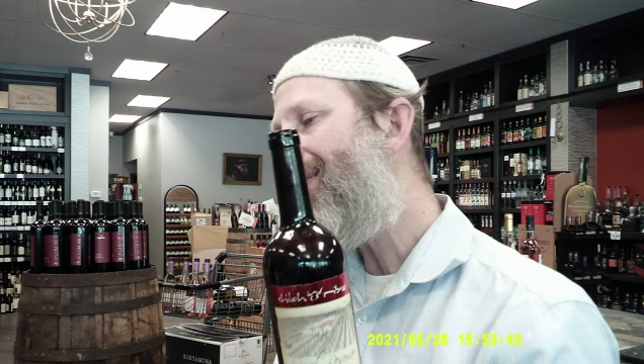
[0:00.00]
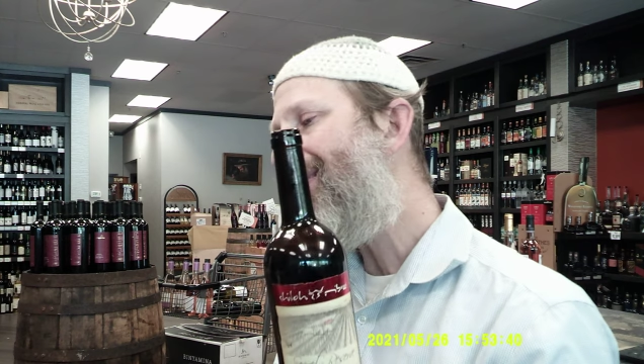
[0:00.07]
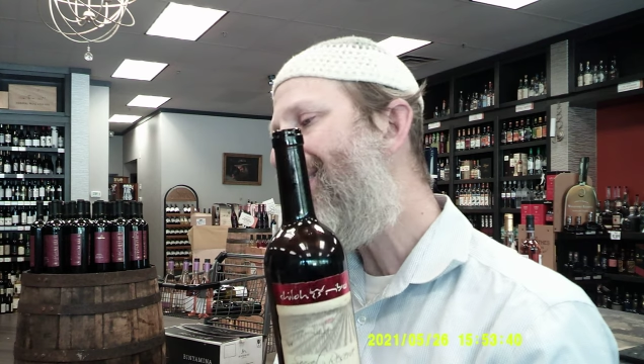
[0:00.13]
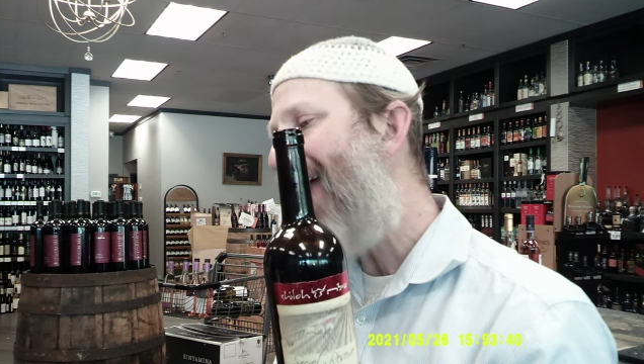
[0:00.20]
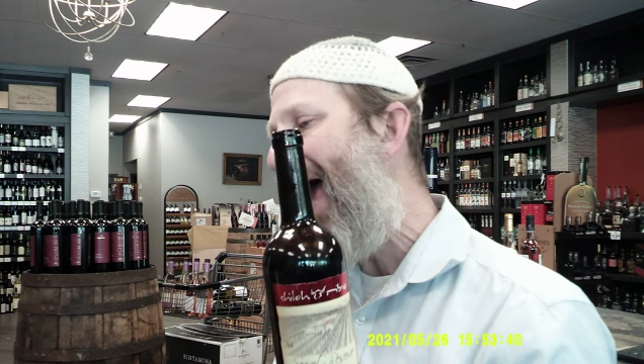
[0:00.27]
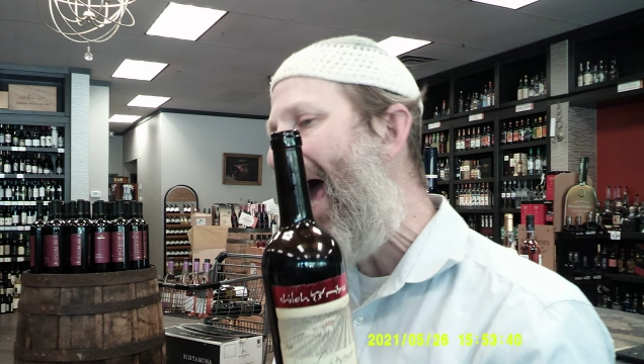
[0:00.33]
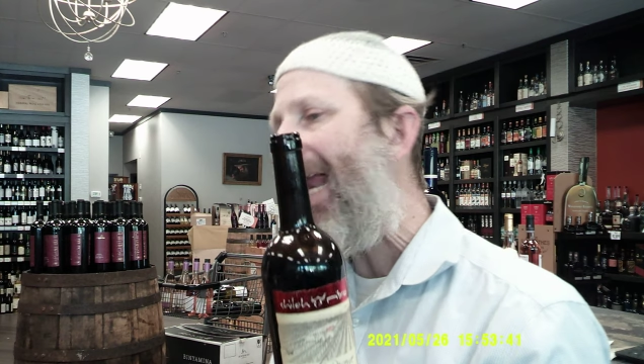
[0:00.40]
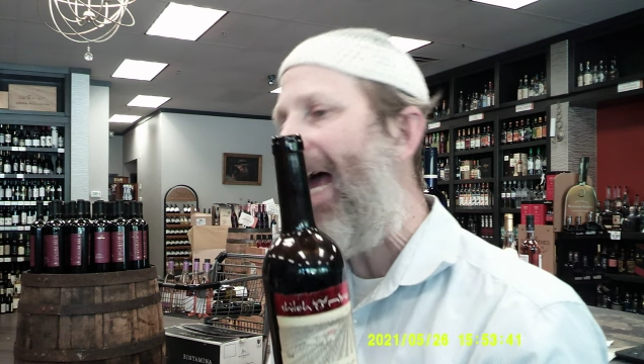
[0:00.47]

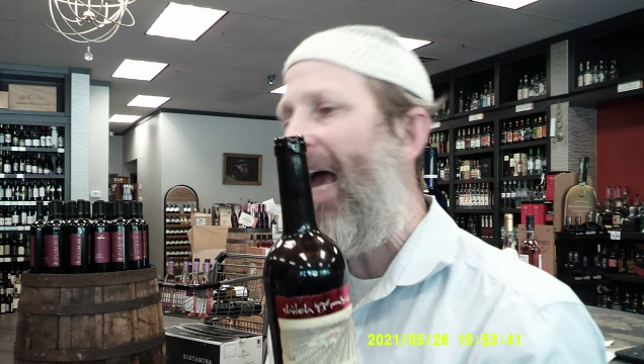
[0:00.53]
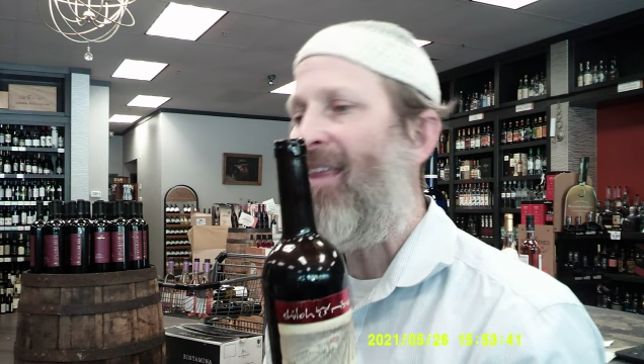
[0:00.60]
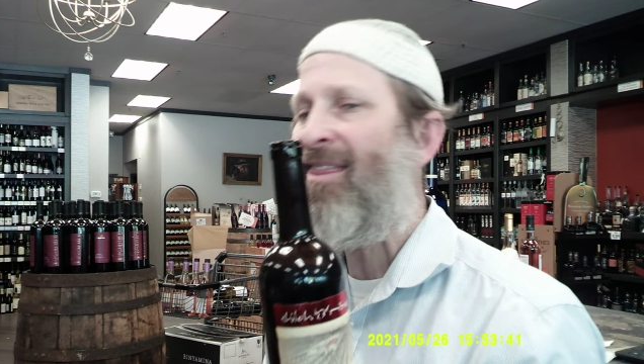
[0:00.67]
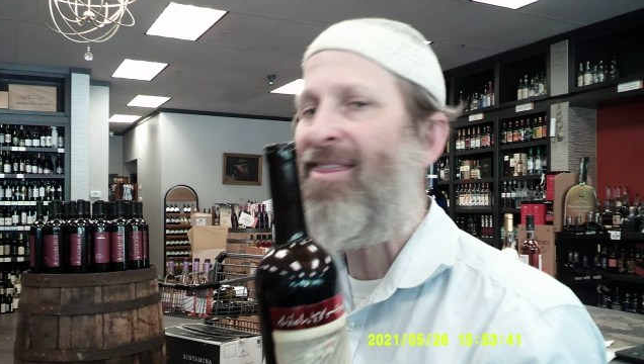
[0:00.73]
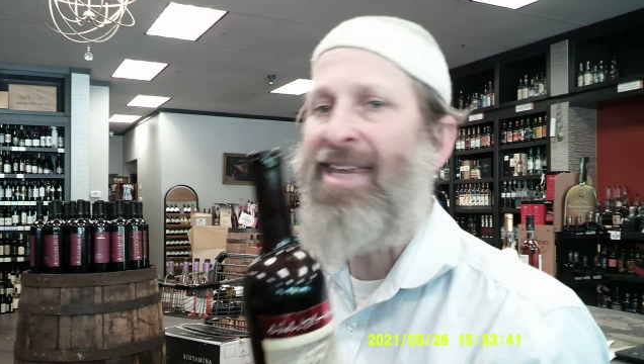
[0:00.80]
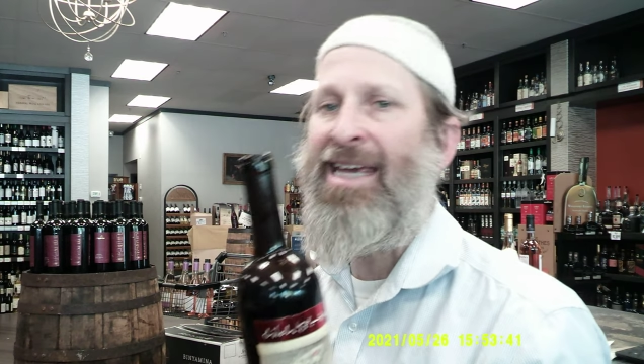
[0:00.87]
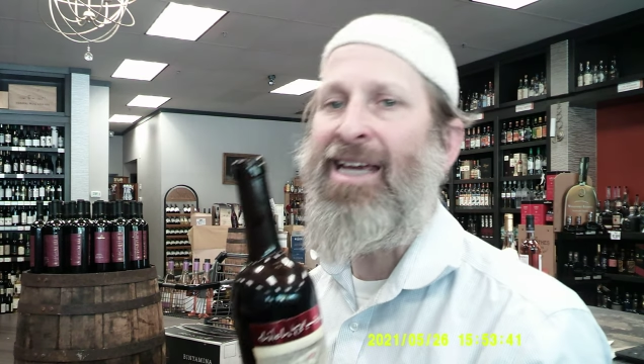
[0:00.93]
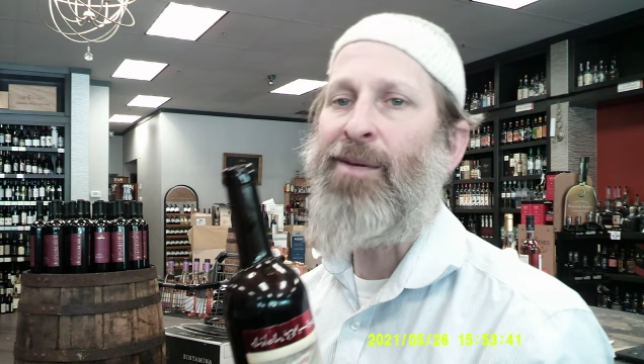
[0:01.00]
that I
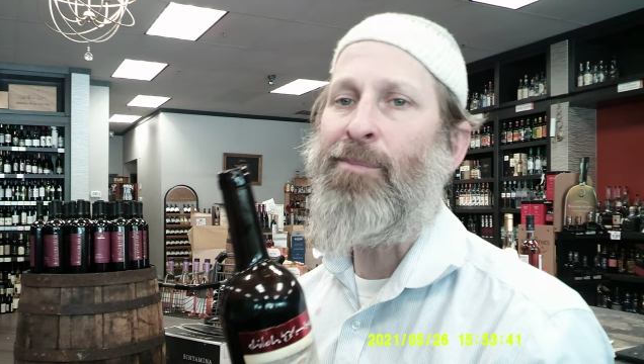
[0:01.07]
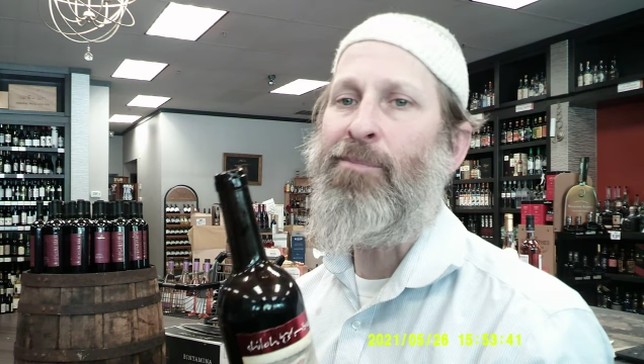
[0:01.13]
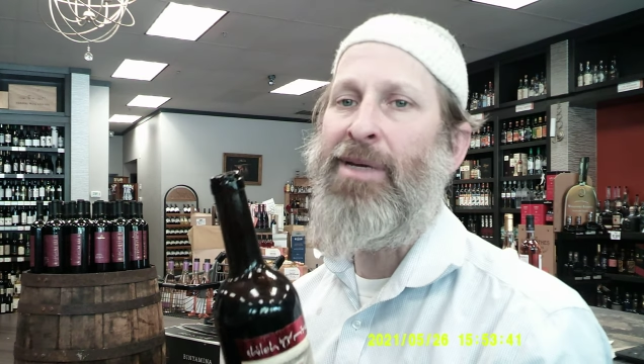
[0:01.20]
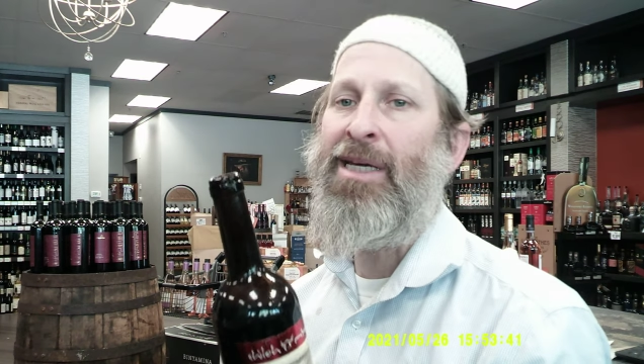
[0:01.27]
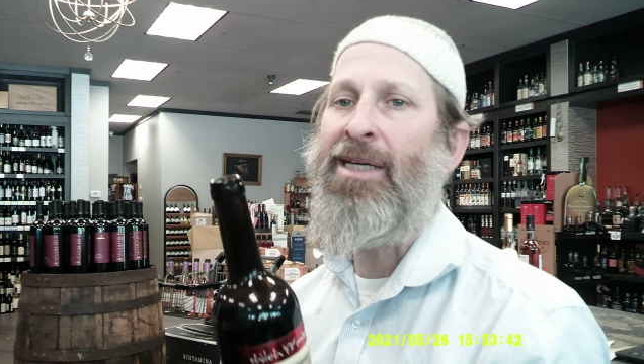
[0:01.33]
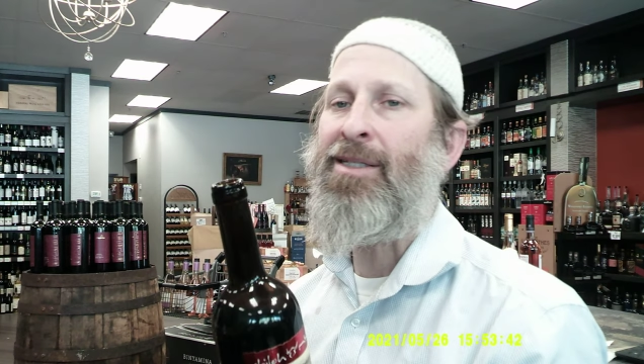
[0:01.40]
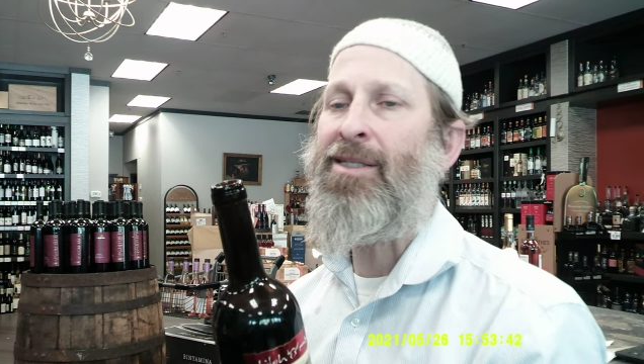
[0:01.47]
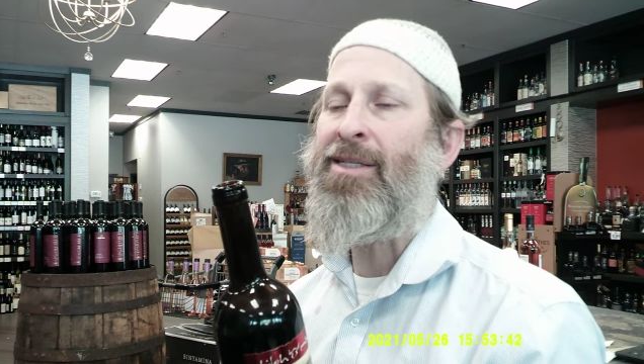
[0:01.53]
think
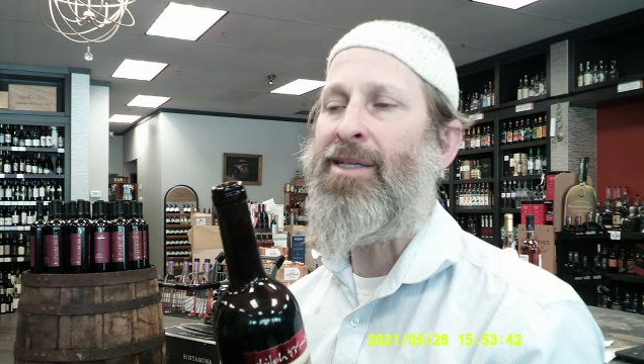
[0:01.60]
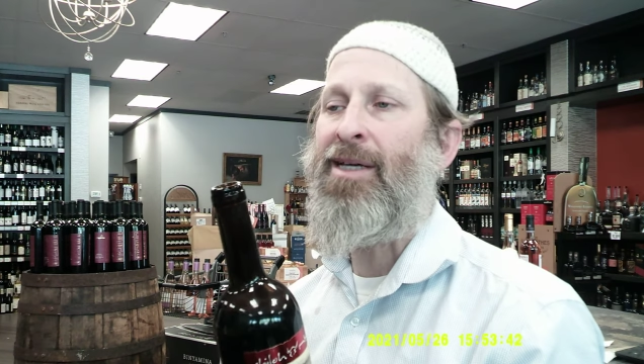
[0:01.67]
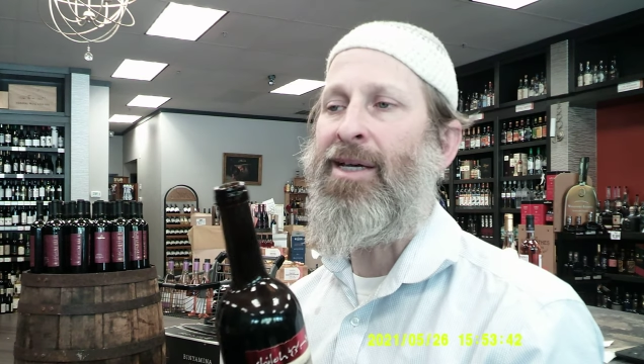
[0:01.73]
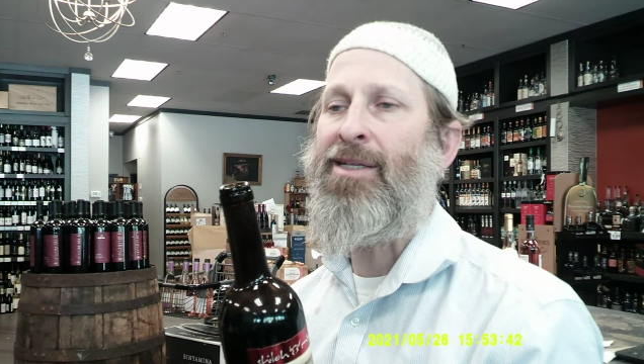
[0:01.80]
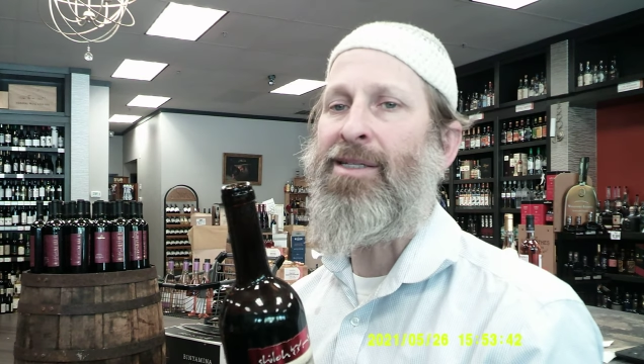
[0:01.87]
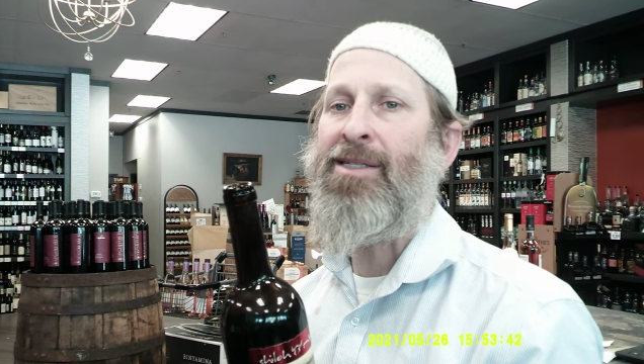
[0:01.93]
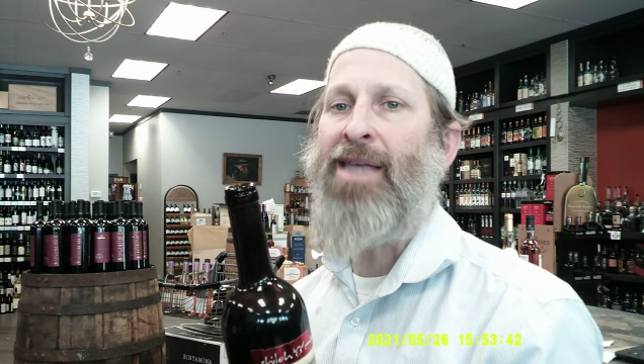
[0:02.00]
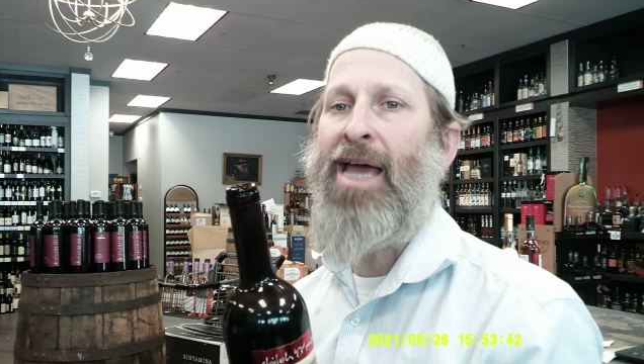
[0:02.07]
means
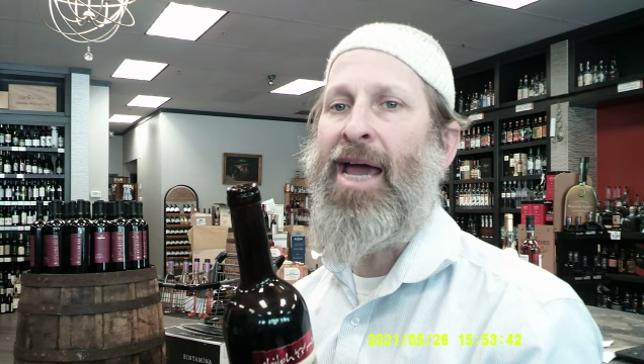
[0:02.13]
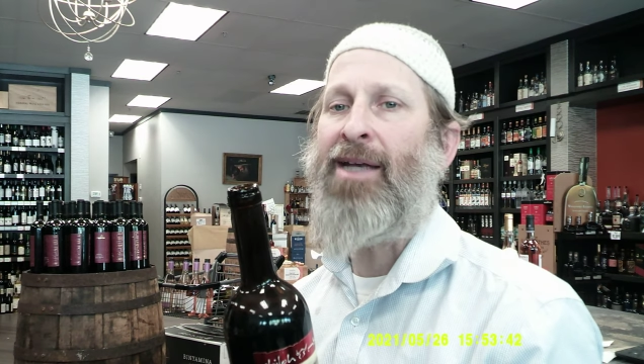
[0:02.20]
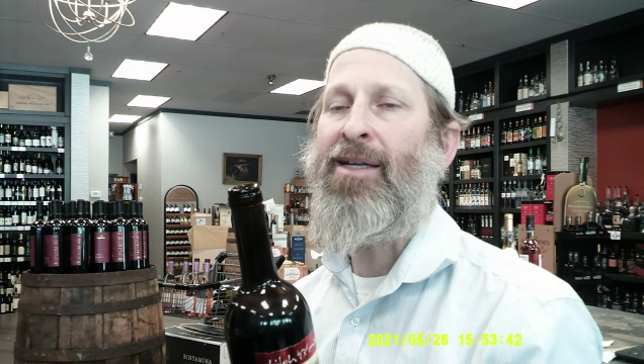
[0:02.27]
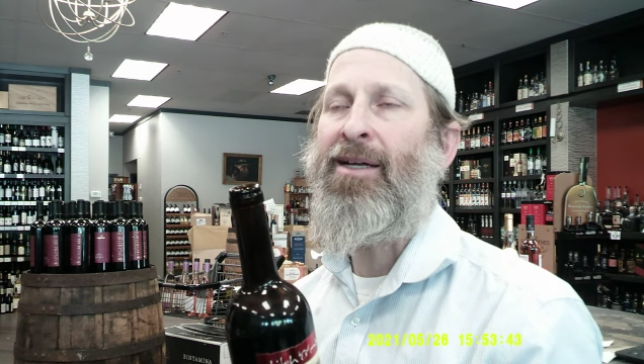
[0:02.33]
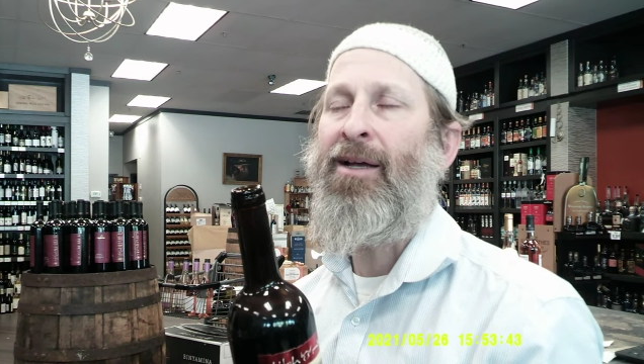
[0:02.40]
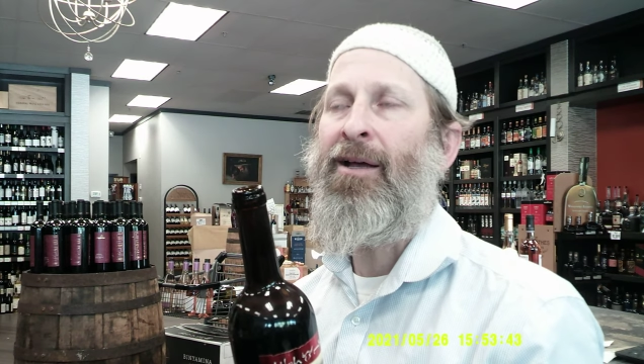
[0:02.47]
is that